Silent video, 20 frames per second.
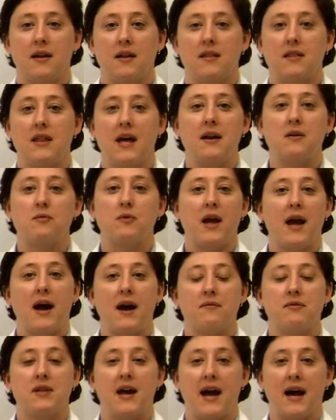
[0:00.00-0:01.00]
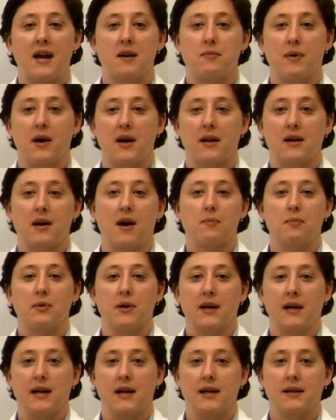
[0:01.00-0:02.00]
then we have the antibody
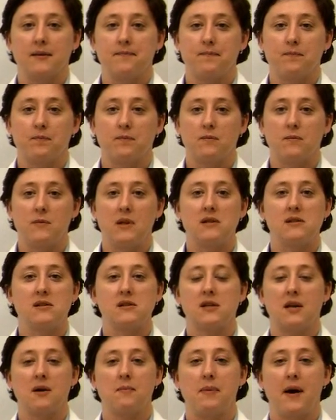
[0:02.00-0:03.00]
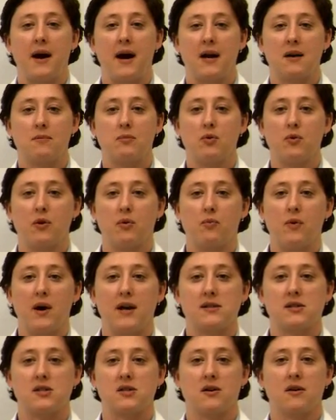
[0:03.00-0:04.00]
coupling kit. This is compatible with
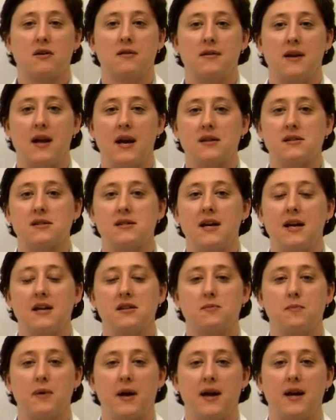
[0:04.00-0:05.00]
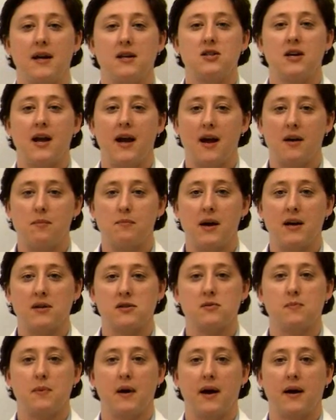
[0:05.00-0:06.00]
Western, S D S page, and mass
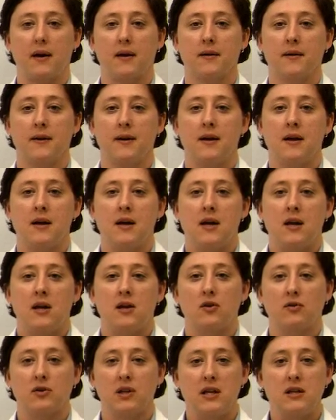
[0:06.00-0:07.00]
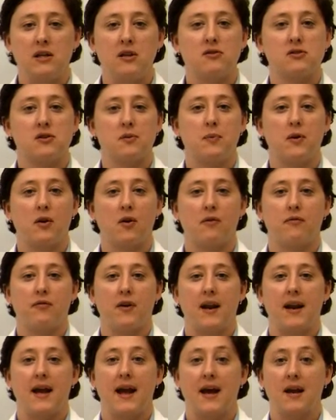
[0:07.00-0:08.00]
spec. You'll need to use a
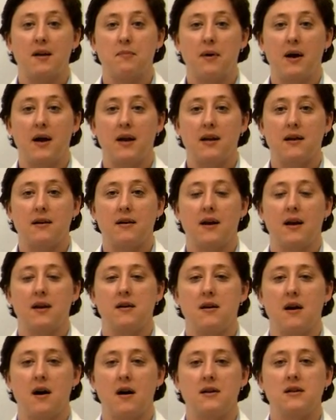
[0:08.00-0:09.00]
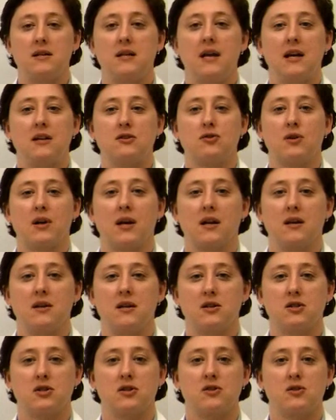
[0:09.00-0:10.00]
purified antibody and non-denaturing
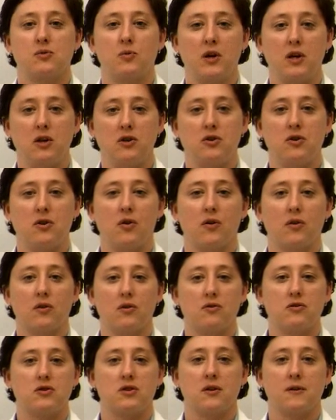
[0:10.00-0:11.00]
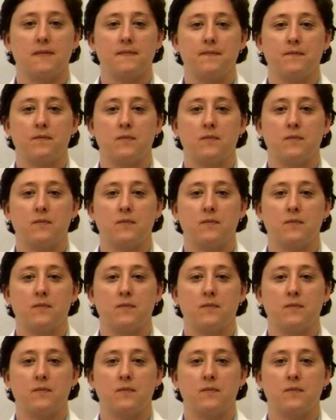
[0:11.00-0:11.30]
conditions when you do your elution.